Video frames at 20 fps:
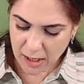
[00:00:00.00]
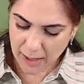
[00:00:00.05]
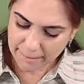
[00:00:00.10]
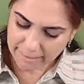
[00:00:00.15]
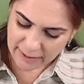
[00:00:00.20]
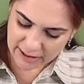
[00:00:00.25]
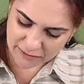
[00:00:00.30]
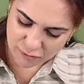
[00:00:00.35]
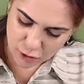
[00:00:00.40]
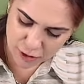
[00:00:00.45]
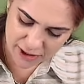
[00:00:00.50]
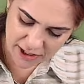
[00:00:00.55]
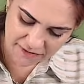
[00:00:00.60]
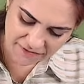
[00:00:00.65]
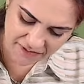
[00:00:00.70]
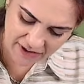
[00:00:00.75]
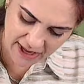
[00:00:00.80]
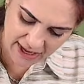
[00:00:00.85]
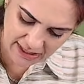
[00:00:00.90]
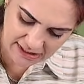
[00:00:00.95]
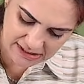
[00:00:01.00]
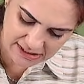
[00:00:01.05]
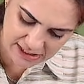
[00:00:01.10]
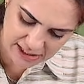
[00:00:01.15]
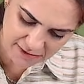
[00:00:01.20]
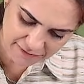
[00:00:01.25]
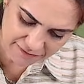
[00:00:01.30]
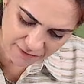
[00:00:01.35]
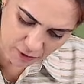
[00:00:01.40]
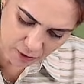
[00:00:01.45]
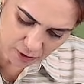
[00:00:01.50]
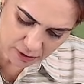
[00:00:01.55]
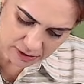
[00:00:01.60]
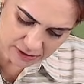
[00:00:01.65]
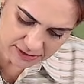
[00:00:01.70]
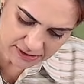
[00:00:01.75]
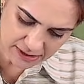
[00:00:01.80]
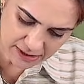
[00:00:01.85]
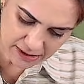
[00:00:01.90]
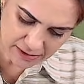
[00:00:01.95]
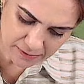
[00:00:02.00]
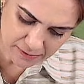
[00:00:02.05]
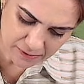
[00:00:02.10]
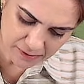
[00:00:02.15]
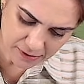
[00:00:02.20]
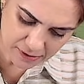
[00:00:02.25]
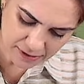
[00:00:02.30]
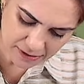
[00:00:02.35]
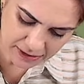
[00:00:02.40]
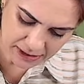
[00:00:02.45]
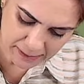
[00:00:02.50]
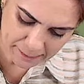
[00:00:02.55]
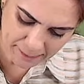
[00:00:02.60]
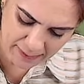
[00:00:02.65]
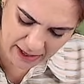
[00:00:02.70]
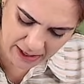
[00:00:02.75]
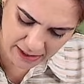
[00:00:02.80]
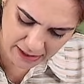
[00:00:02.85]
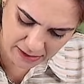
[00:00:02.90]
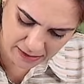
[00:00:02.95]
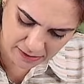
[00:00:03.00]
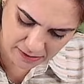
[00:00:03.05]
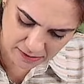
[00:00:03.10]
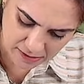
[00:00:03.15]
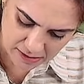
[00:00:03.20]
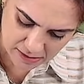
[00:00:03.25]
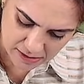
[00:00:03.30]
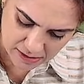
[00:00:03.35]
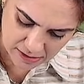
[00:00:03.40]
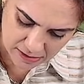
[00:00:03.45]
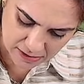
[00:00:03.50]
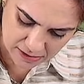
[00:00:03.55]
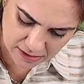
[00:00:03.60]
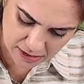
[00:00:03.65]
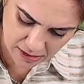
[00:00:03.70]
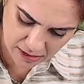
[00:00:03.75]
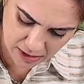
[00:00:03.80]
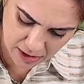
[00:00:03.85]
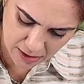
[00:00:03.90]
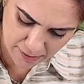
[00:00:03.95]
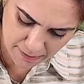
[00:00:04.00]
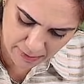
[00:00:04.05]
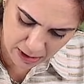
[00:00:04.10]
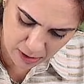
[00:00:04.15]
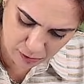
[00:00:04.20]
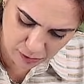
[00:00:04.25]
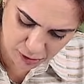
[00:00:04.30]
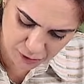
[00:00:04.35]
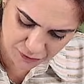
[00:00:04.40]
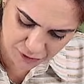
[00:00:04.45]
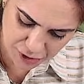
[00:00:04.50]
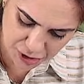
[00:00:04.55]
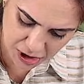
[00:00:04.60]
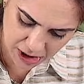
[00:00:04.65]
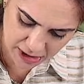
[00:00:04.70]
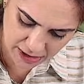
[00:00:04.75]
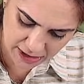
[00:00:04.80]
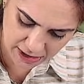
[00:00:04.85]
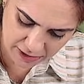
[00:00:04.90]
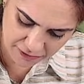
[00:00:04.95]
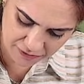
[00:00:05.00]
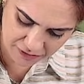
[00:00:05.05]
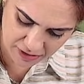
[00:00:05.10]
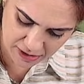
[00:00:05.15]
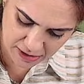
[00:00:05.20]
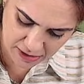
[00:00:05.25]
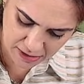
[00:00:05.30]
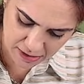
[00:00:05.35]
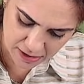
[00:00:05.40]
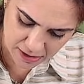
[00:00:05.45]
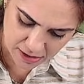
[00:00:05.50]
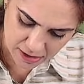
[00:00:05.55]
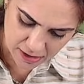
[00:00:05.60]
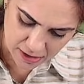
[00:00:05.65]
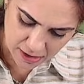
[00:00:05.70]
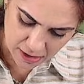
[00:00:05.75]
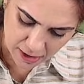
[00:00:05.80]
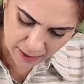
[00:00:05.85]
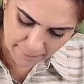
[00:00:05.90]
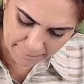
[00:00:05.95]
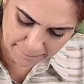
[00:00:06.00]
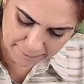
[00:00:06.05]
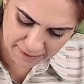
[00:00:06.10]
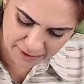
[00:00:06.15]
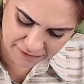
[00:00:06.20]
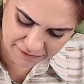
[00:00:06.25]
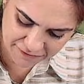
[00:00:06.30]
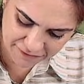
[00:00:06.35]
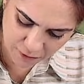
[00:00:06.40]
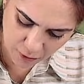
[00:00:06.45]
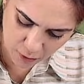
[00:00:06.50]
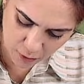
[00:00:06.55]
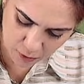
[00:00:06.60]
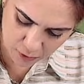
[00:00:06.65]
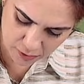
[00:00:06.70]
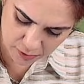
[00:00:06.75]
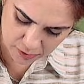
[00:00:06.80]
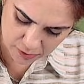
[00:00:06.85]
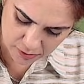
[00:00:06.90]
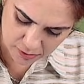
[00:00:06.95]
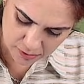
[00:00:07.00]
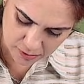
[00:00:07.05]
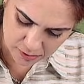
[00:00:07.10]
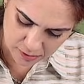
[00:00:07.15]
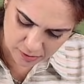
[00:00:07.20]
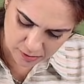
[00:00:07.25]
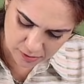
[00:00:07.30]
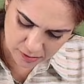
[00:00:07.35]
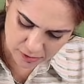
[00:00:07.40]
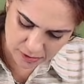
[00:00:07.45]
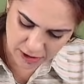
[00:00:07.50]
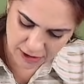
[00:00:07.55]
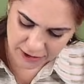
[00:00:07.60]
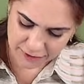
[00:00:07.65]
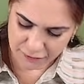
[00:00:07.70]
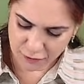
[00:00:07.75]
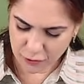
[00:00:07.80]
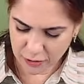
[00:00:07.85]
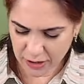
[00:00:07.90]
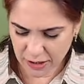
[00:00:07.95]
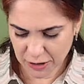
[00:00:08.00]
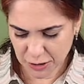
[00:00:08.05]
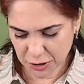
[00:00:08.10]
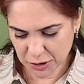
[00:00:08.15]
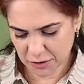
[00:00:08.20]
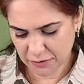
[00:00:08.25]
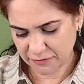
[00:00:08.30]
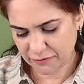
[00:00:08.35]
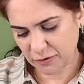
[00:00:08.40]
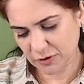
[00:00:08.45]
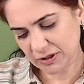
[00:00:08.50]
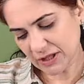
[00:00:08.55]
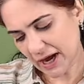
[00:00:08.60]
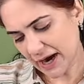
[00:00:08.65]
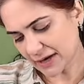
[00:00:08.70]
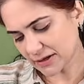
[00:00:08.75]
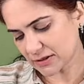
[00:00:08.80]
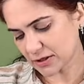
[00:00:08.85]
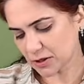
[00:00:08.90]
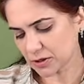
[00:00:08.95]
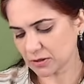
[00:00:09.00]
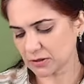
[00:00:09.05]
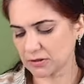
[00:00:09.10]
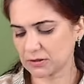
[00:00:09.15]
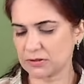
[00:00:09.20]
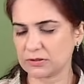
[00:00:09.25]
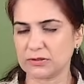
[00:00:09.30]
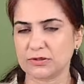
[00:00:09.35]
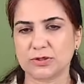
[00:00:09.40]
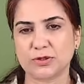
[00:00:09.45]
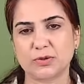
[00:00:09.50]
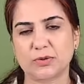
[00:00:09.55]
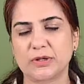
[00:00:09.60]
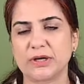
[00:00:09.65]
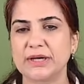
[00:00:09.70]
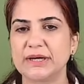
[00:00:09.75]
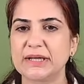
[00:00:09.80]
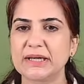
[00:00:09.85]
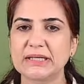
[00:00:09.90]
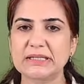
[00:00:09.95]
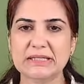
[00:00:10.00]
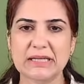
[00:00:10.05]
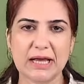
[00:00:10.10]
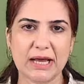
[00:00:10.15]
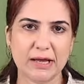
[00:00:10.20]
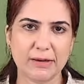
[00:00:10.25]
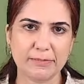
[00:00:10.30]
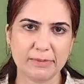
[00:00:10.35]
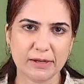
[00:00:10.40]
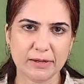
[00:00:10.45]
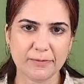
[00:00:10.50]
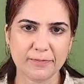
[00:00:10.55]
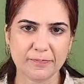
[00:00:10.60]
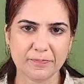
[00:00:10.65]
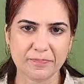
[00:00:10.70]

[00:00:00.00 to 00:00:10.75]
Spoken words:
But what if X defaults in repaying the amounts which are given before the revocation? For that, the surety is liable.